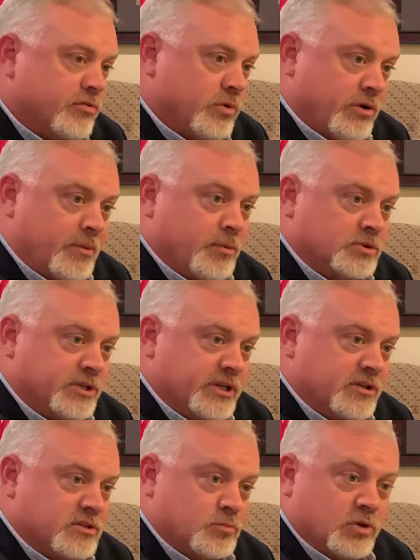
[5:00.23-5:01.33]
We were able to get
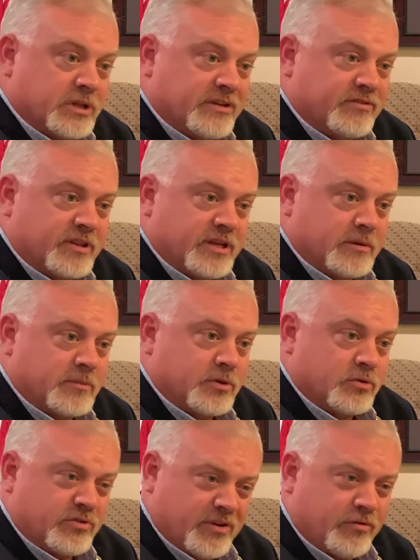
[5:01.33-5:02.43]
some relief to them. They were
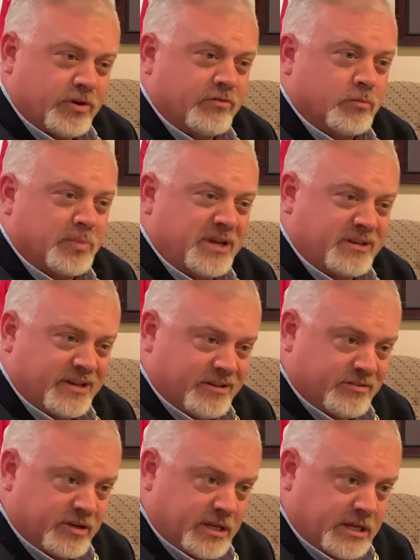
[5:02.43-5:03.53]
suffering from
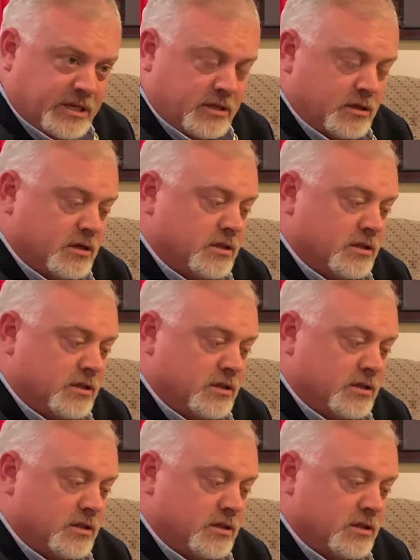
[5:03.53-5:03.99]
PTSD.